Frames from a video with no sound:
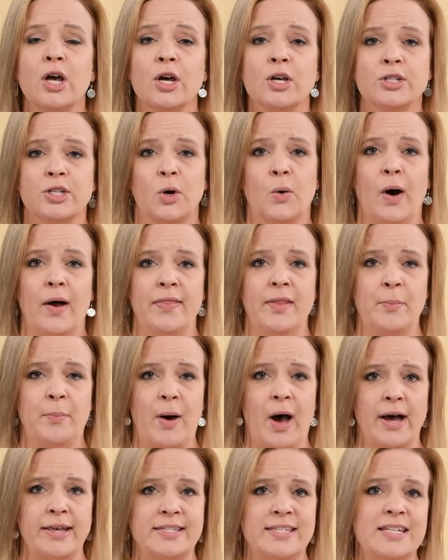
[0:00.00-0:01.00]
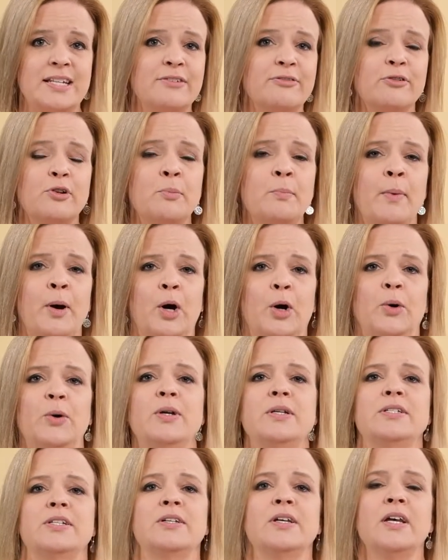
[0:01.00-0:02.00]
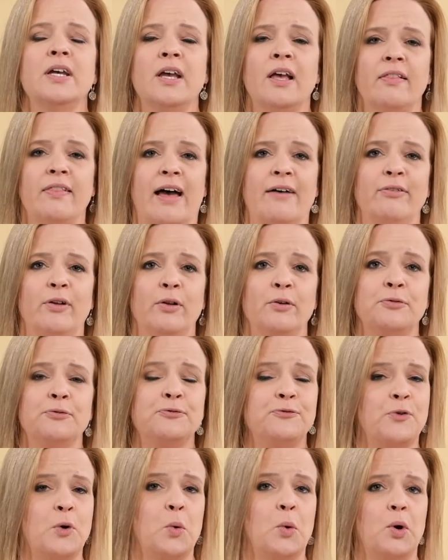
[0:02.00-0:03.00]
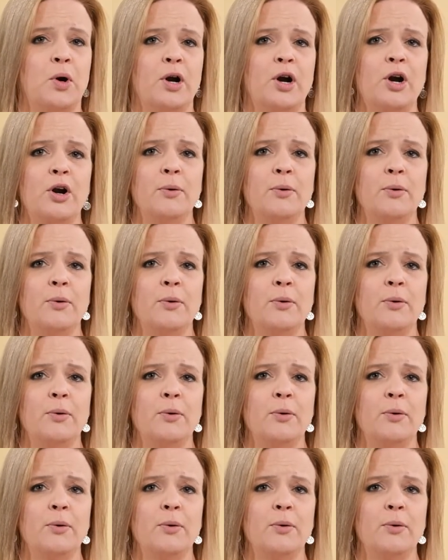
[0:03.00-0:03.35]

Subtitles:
So on the Positive remote, level 4